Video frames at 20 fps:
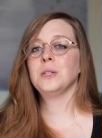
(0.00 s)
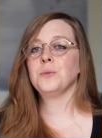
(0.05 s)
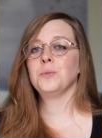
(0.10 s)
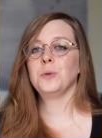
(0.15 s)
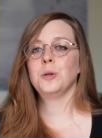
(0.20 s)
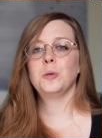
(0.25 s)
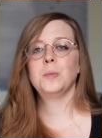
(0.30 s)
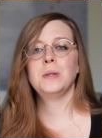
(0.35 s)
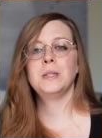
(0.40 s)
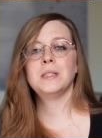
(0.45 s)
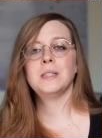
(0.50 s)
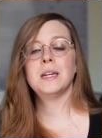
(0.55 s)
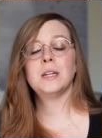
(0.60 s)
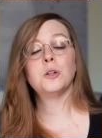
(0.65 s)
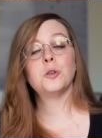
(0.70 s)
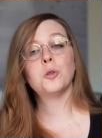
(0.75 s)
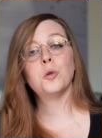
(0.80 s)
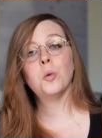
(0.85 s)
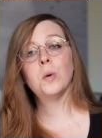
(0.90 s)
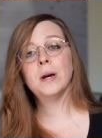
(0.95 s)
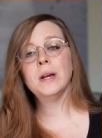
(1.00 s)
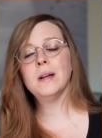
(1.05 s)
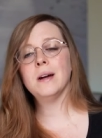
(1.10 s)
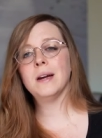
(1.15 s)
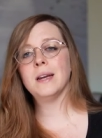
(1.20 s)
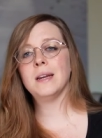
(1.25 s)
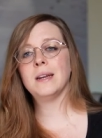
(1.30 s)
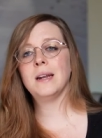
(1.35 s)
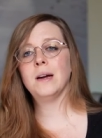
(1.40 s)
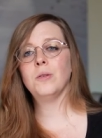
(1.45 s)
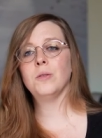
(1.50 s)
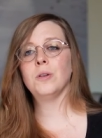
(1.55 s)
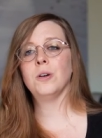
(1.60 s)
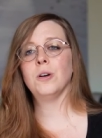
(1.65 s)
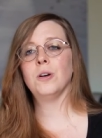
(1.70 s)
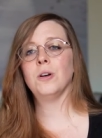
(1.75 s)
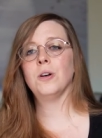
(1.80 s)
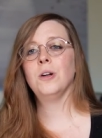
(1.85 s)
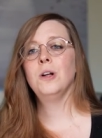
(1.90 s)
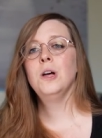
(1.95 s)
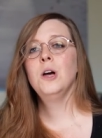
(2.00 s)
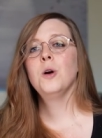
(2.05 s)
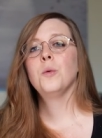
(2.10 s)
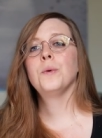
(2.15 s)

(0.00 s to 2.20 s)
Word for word: aromas and are quite high in alcohol,